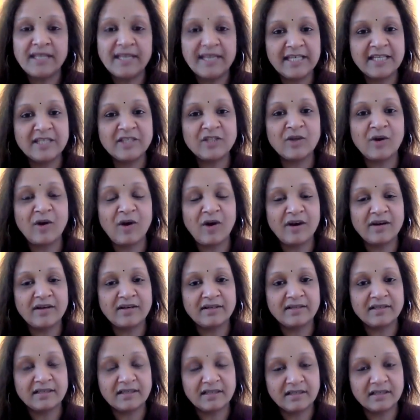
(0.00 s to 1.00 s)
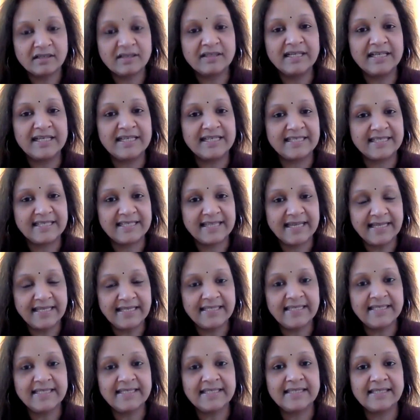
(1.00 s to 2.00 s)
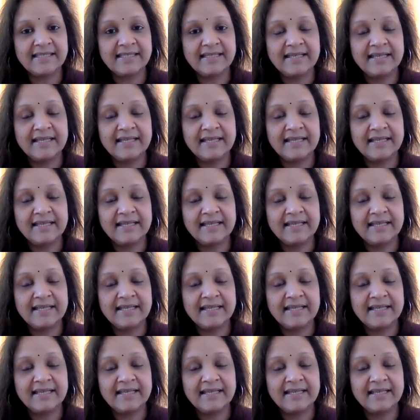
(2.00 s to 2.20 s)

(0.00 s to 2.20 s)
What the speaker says: his or her essence